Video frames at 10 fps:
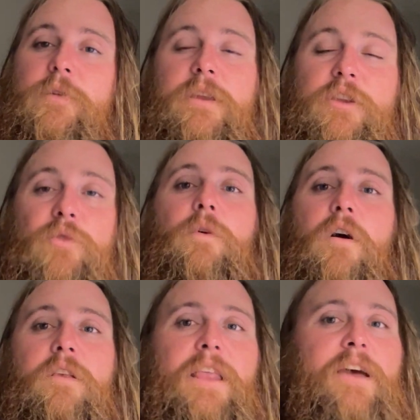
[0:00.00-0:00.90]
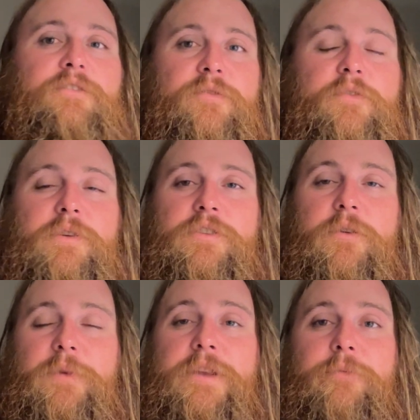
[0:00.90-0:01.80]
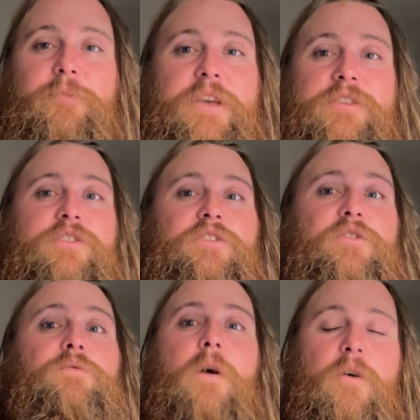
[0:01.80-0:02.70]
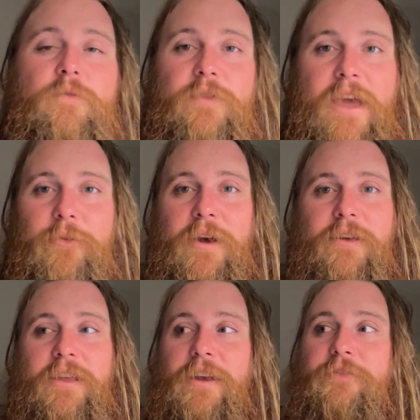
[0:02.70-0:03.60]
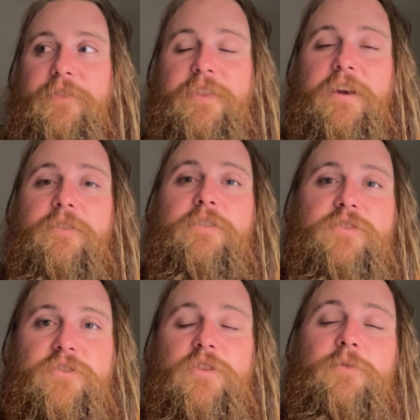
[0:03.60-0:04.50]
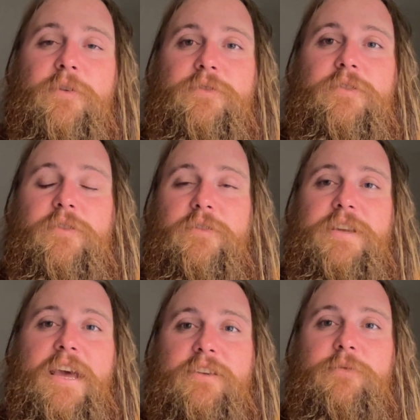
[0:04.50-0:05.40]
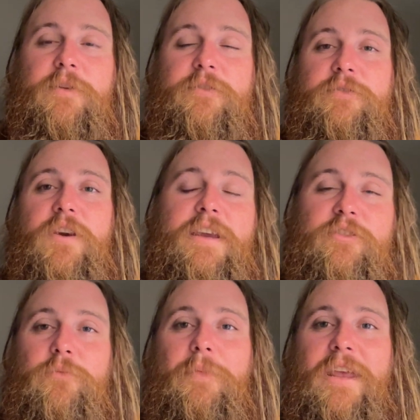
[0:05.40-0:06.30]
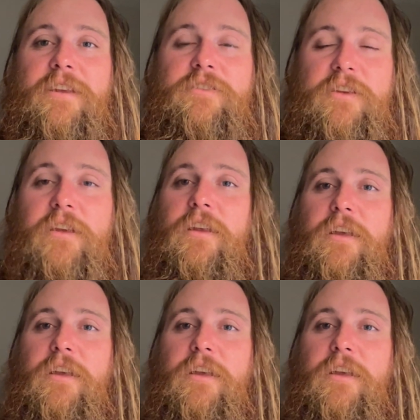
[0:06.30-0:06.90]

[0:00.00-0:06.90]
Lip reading: You are allowed to voice your opinion because you own that wildlife. They're the stewards that are tasked with trying to manage it.